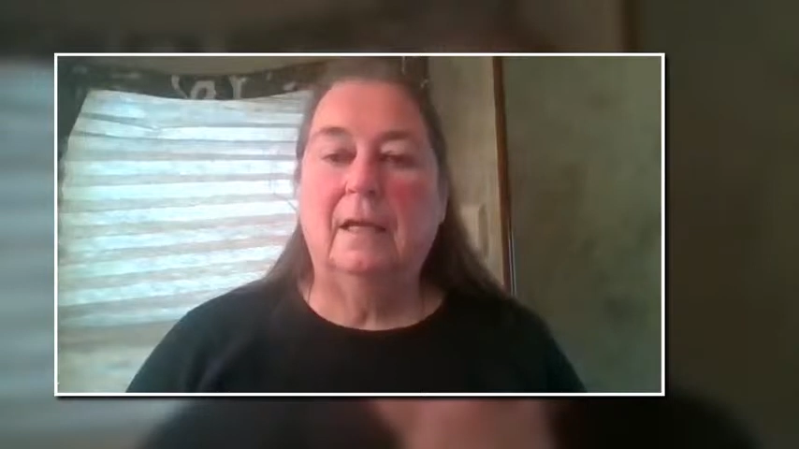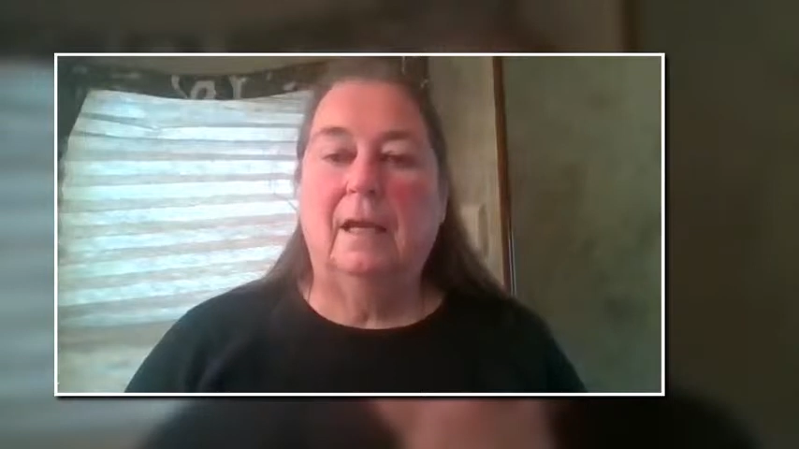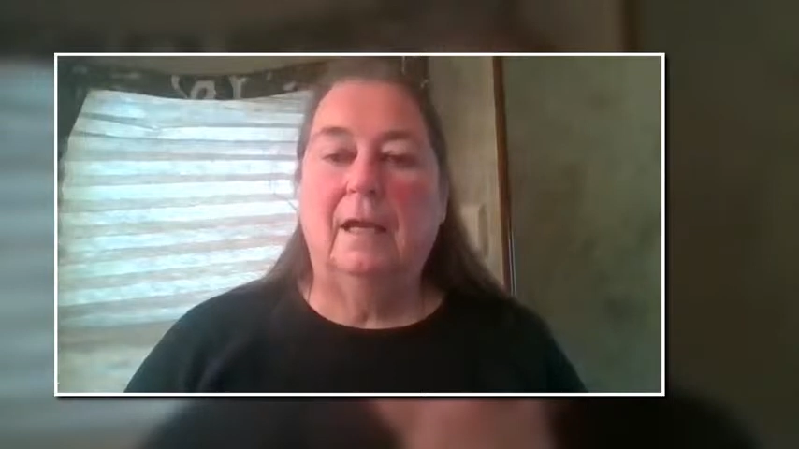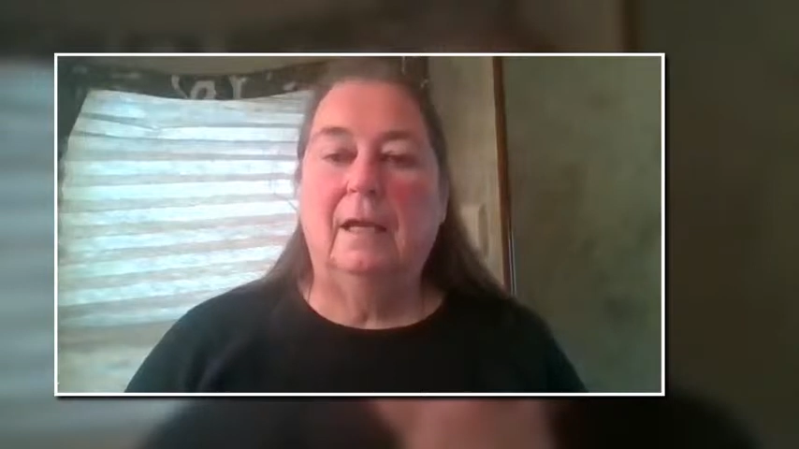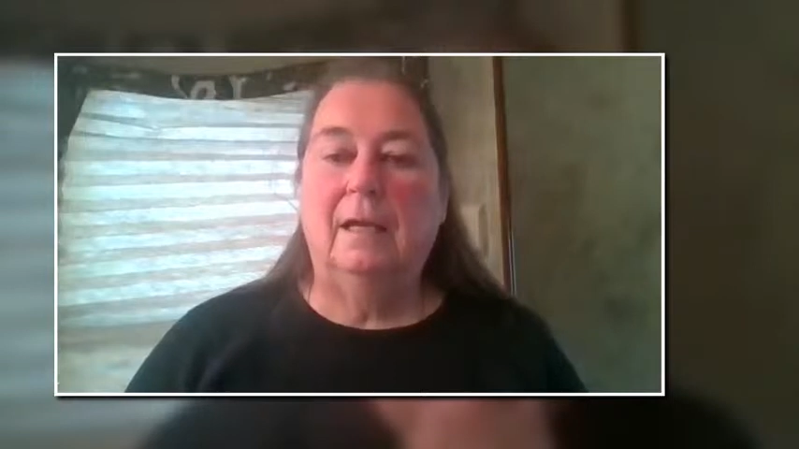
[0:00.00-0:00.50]

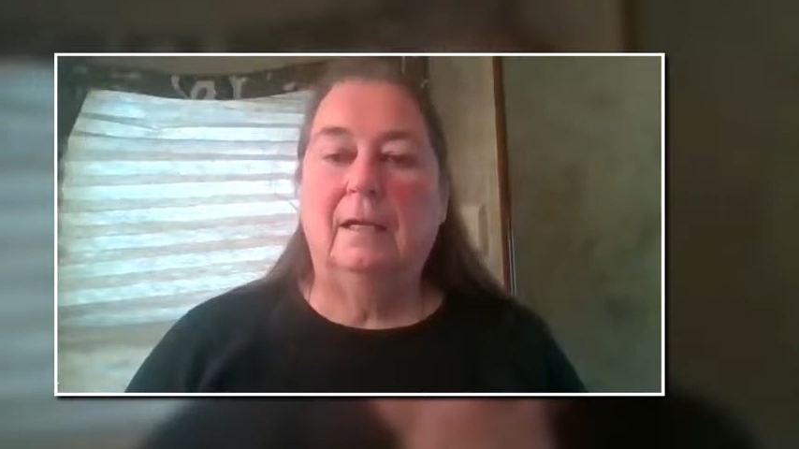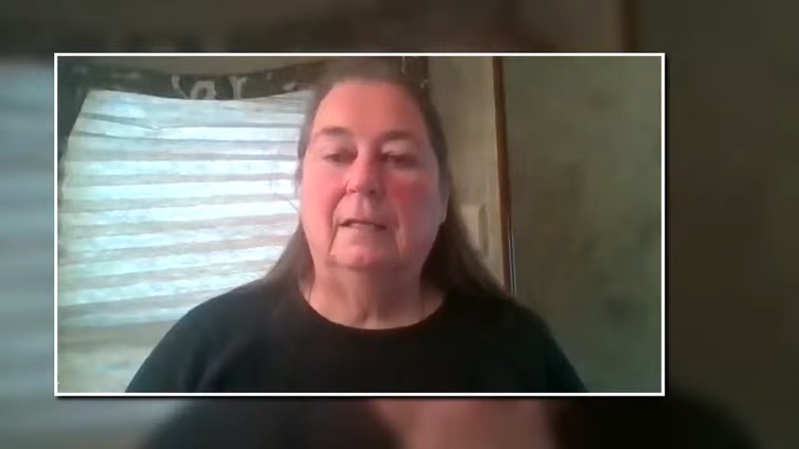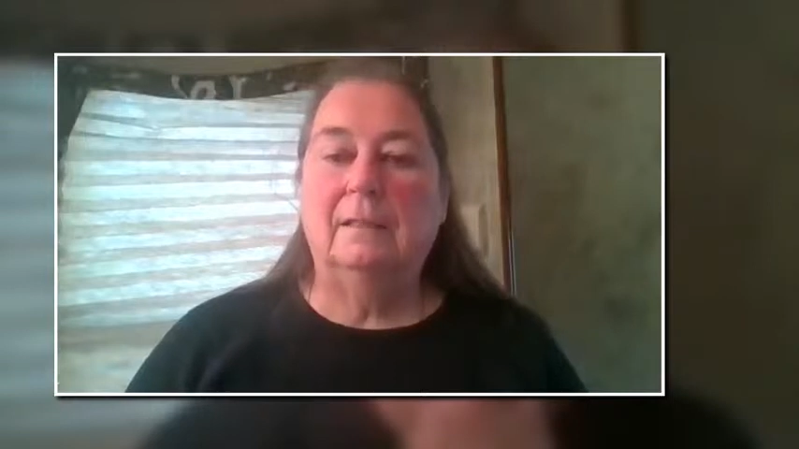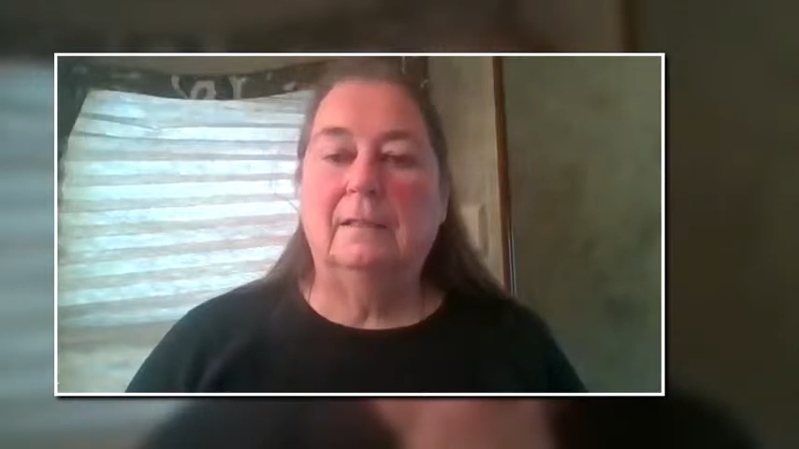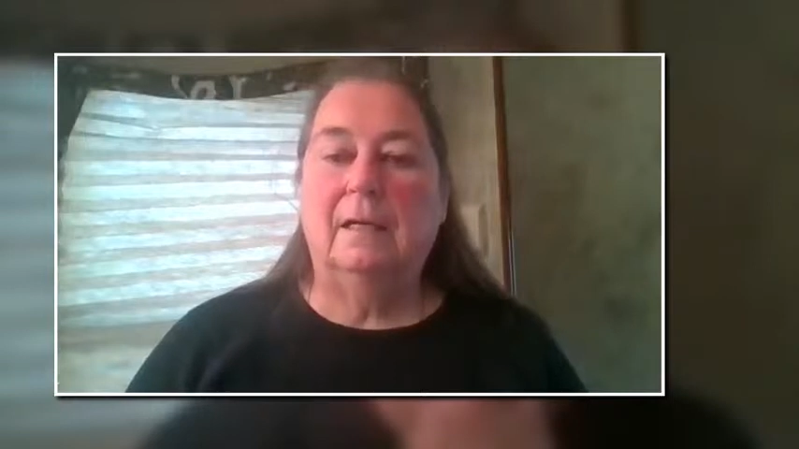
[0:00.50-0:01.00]

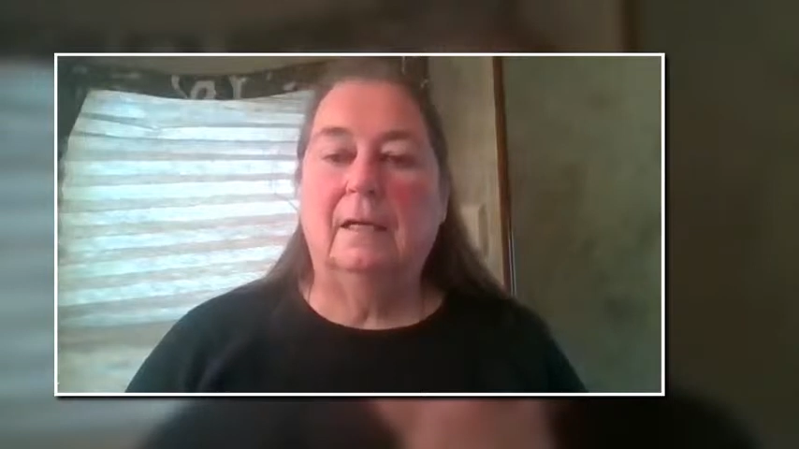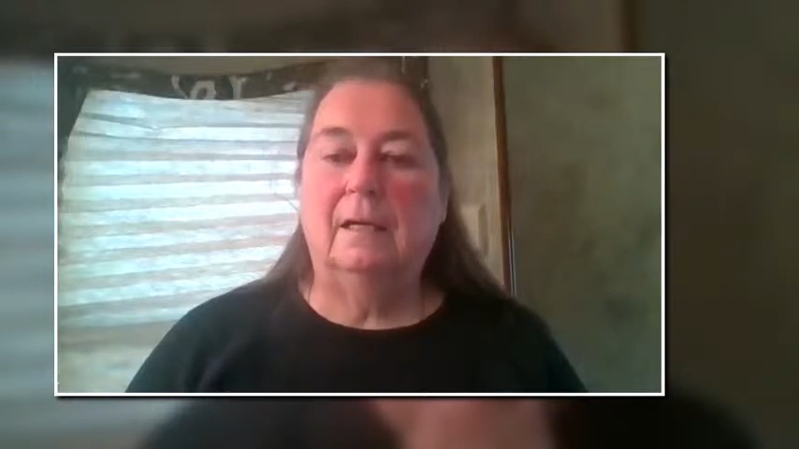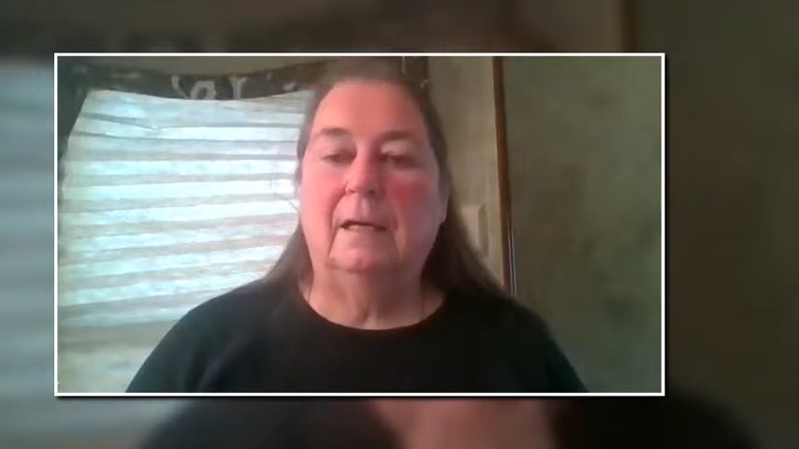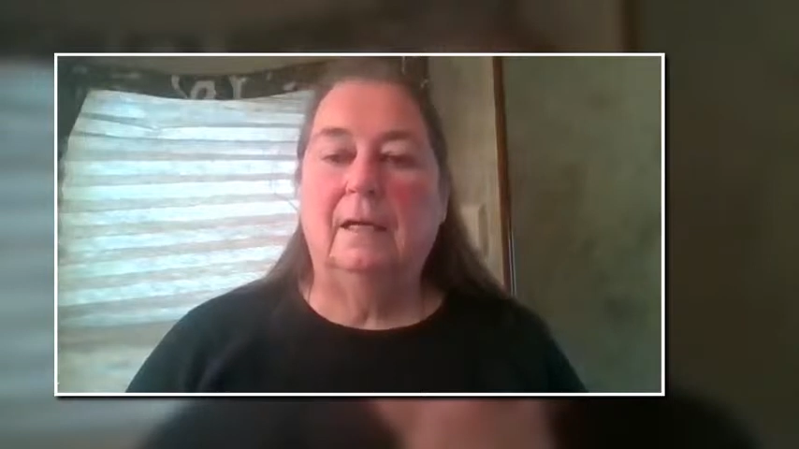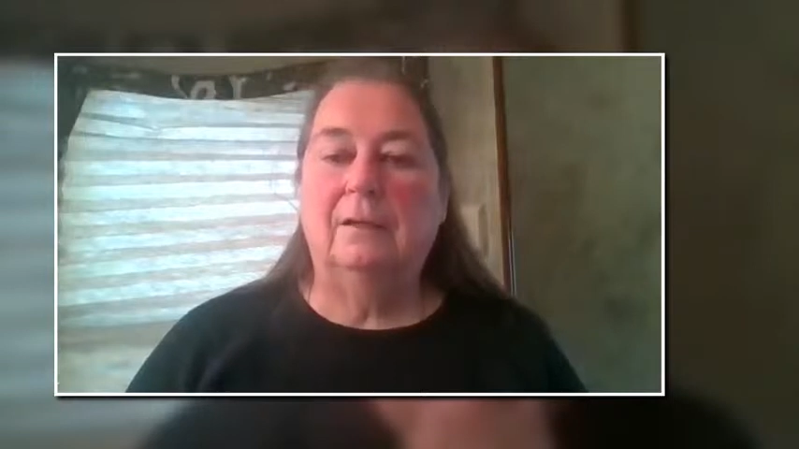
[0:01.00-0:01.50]
And
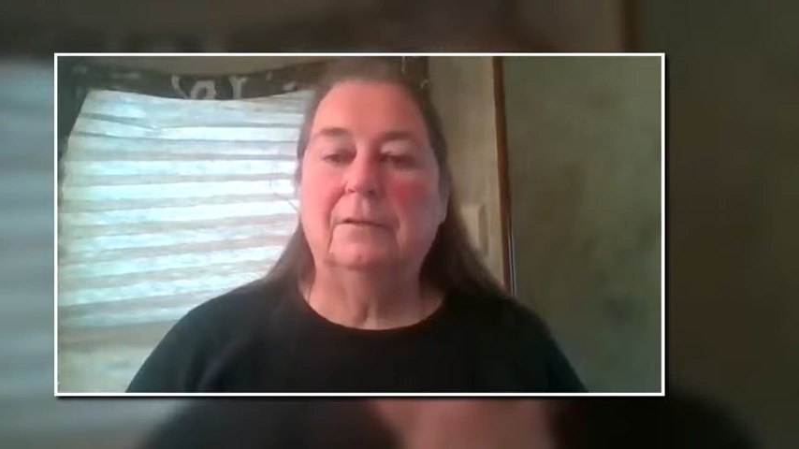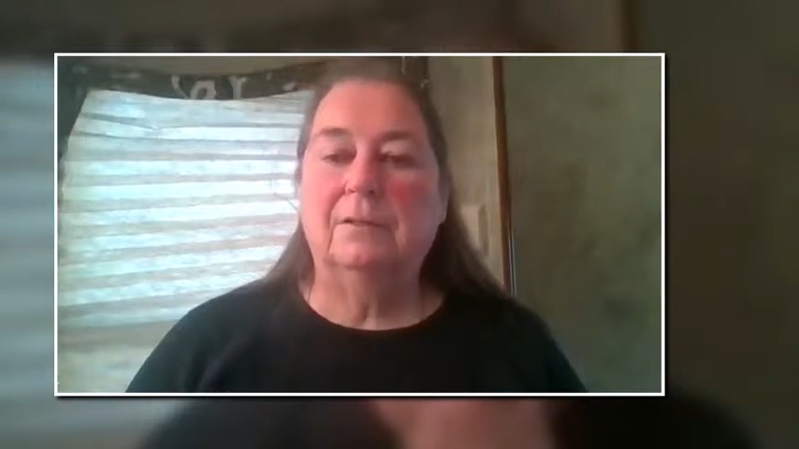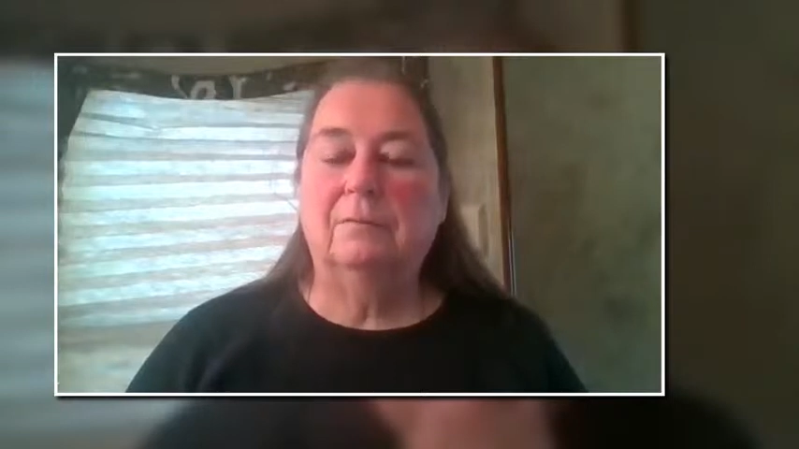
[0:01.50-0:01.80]
I also